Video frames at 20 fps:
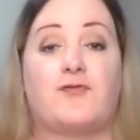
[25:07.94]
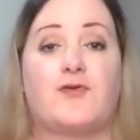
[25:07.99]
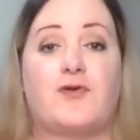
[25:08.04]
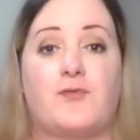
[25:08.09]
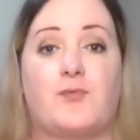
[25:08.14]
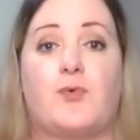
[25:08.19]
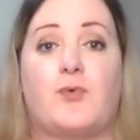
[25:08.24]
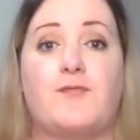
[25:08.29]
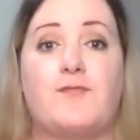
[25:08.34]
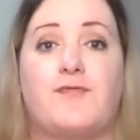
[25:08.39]
So I've
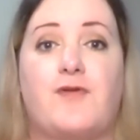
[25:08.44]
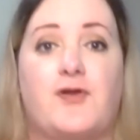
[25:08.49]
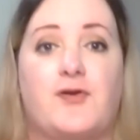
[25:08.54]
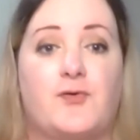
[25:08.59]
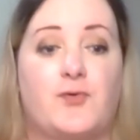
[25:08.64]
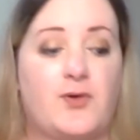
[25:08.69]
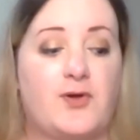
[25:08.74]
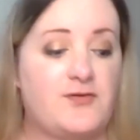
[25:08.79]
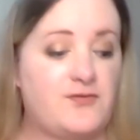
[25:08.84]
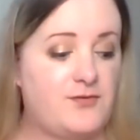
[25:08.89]
got one final
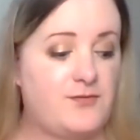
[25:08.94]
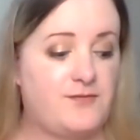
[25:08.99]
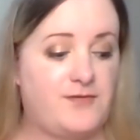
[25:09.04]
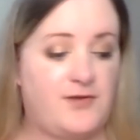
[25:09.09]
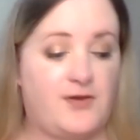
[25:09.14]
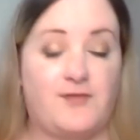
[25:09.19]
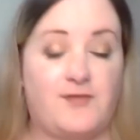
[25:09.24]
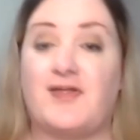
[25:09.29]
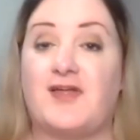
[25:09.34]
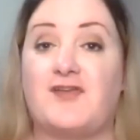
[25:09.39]
question for
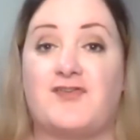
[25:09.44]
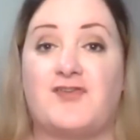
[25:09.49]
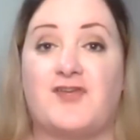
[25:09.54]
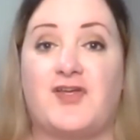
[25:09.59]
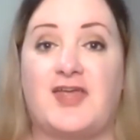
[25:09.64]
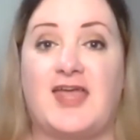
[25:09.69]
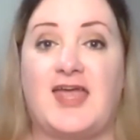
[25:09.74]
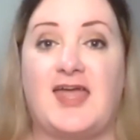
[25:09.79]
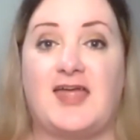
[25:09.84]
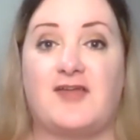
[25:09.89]
you, if that's
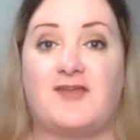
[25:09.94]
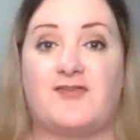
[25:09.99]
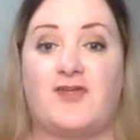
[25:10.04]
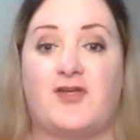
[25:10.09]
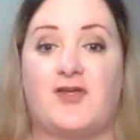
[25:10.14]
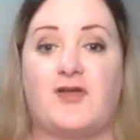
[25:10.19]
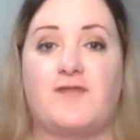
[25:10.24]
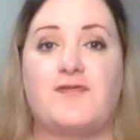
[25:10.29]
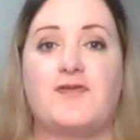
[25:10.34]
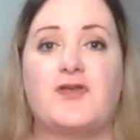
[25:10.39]
okay.
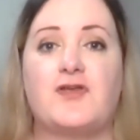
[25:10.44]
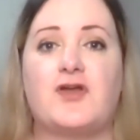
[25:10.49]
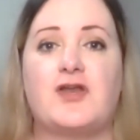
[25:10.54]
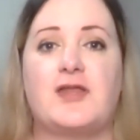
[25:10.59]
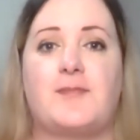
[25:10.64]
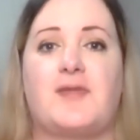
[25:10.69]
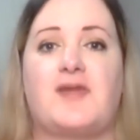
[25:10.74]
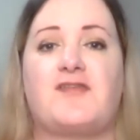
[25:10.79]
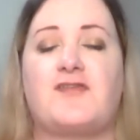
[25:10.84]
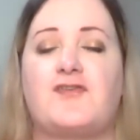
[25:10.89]
So have you got any
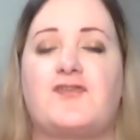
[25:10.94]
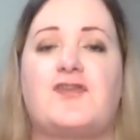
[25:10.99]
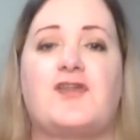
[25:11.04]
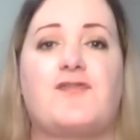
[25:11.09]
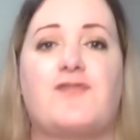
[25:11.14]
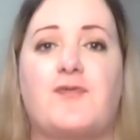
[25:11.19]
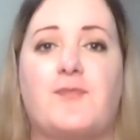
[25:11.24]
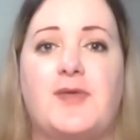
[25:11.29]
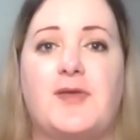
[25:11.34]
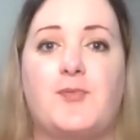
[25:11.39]
messages
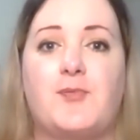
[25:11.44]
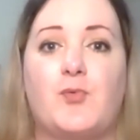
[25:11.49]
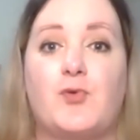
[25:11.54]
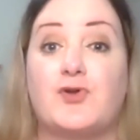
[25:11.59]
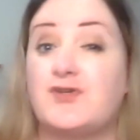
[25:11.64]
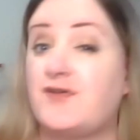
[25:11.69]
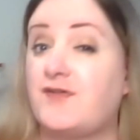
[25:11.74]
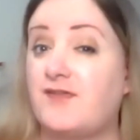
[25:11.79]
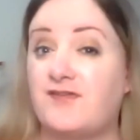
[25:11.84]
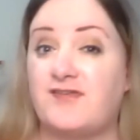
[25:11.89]
for people
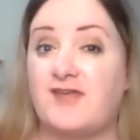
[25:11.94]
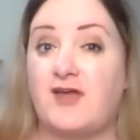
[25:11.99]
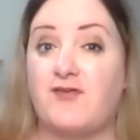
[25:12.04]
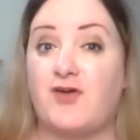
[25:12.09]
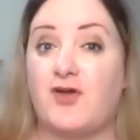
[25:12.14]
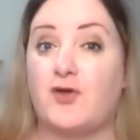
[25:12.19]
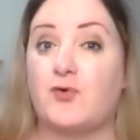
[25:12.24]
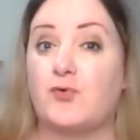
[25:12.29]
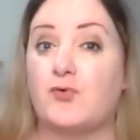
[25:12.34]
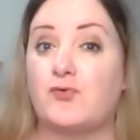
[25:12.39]
watching the
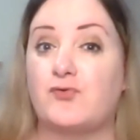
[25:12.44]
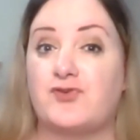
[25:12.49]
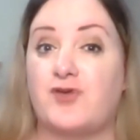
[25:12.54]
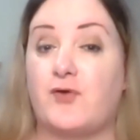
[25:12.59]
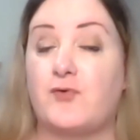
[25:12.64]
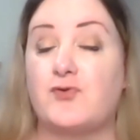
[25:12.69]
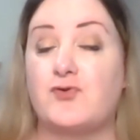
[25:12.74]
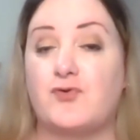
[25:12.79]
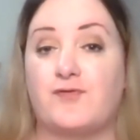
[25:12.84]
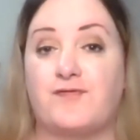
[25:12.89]
Sarah O'Connell Show
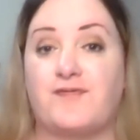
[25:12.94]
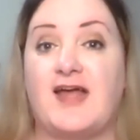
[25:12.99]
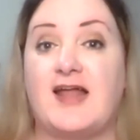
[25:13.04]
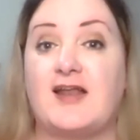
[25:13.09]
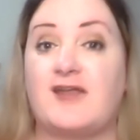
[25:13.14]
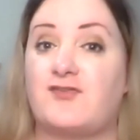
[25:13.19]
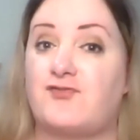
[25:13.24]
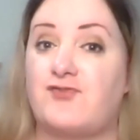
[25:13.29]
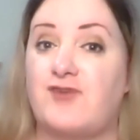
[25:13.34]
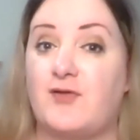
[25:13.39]
and your
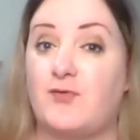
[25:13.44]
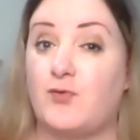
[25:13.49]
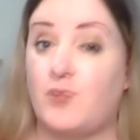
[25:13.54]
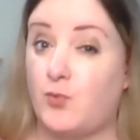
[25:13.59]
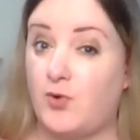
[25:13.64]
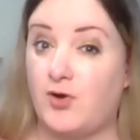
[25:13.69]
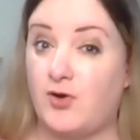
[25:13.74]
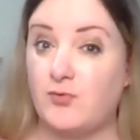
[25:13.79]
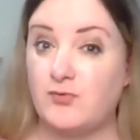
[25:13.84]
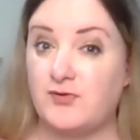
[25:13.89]
fans around the
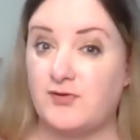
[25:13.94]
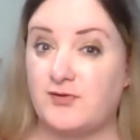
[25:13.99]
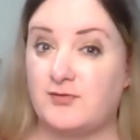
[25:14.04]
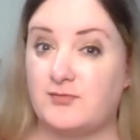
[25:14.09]
world?